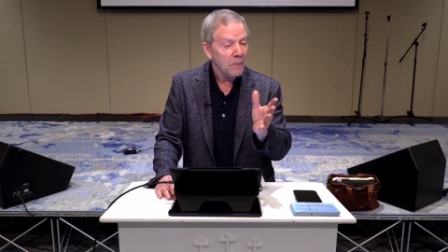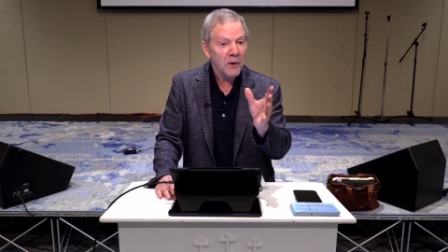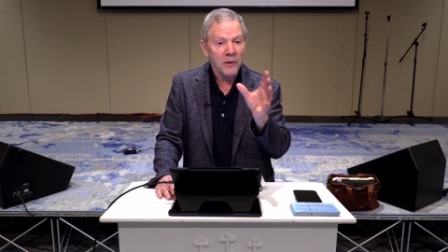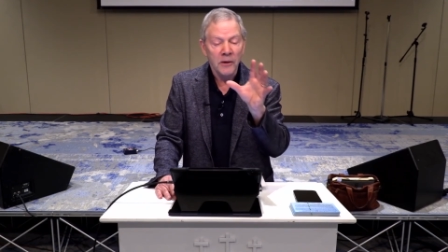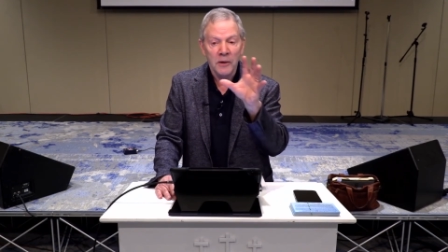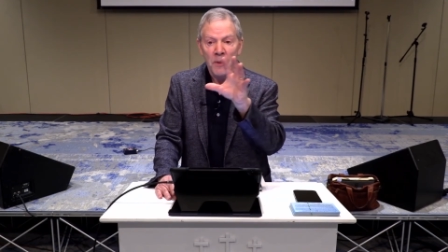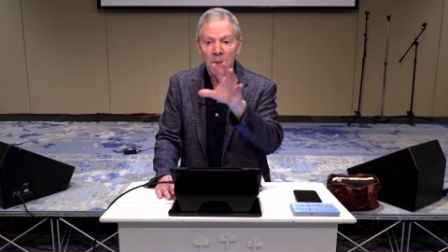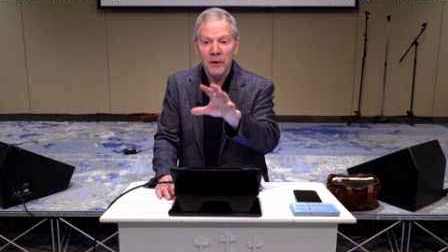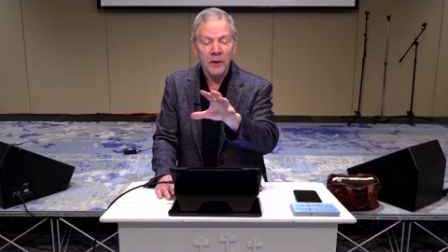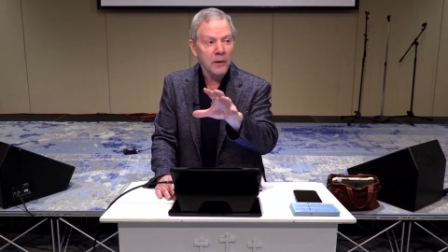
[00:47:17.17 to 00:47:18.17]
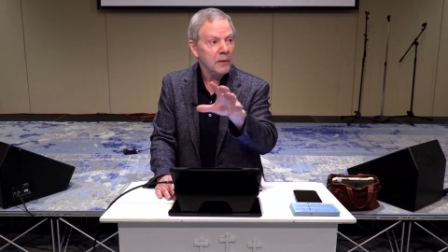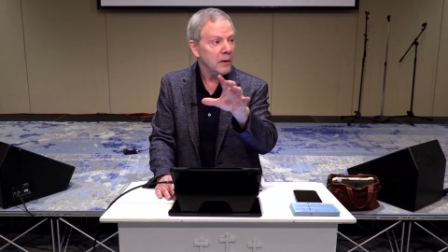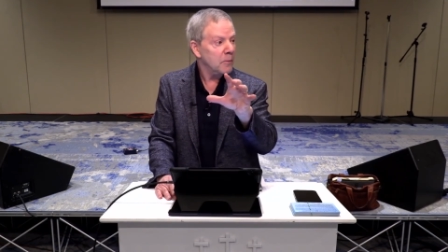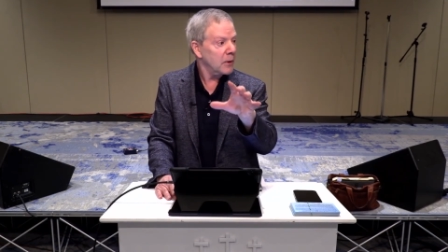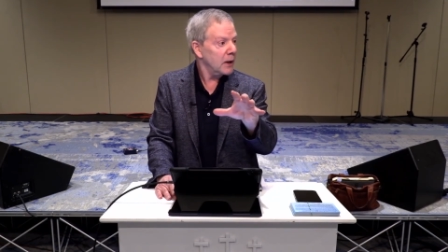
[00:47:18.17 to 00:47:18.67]
because it's a public
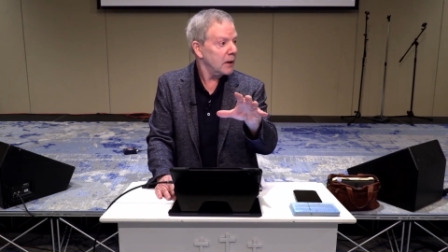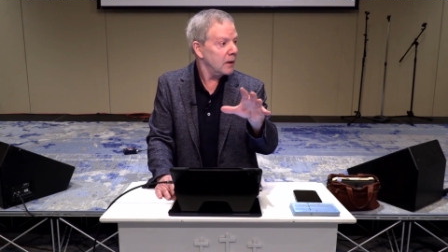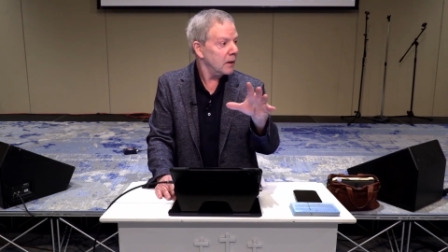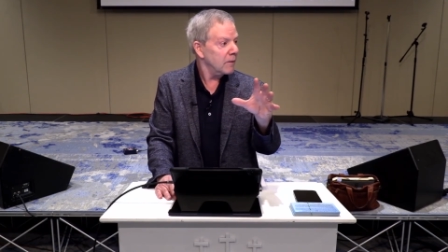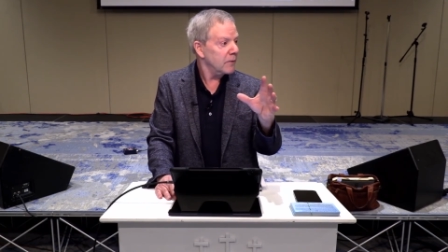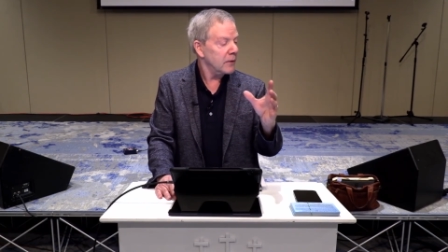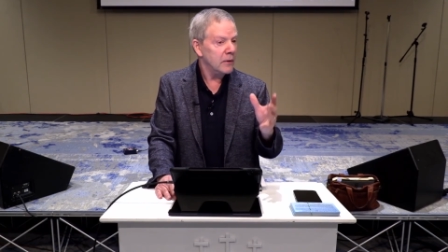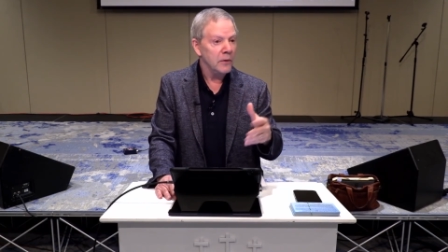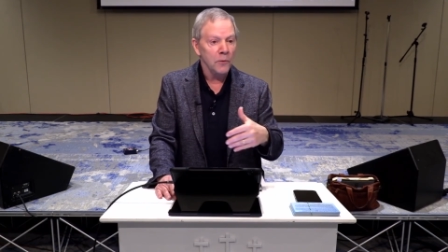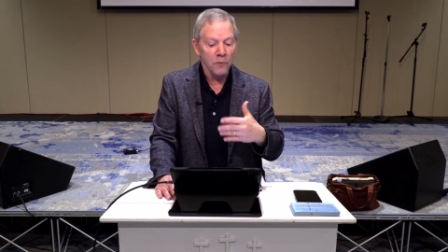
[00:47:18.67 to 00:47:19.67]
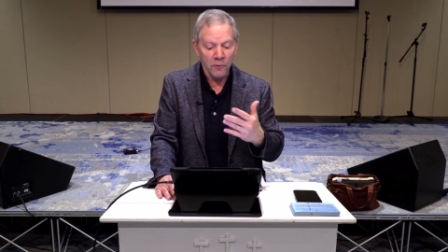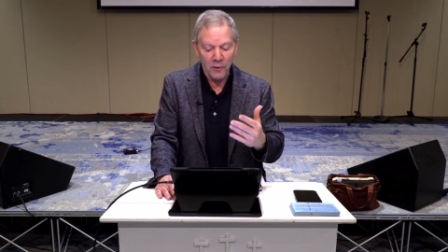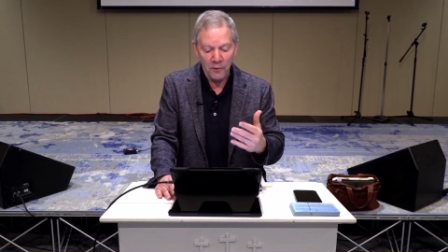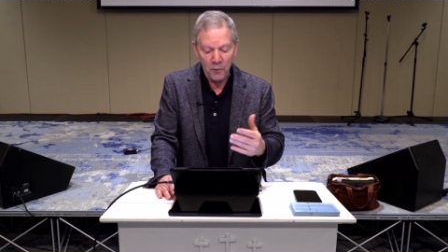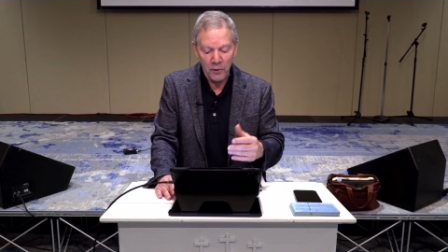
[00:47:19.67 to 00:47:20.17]
display of this new
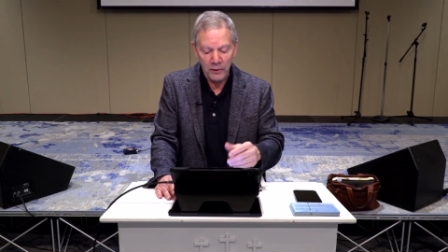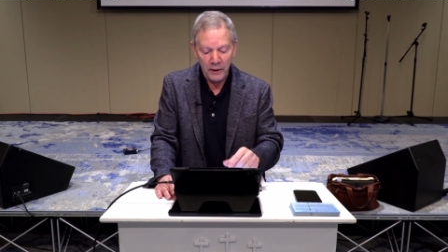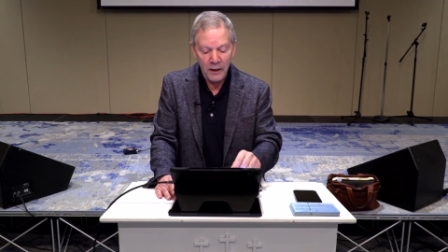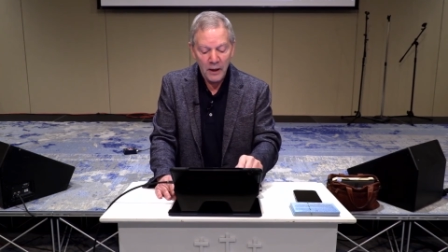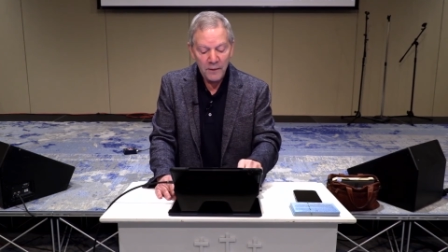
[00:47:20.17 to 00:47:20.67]
quality.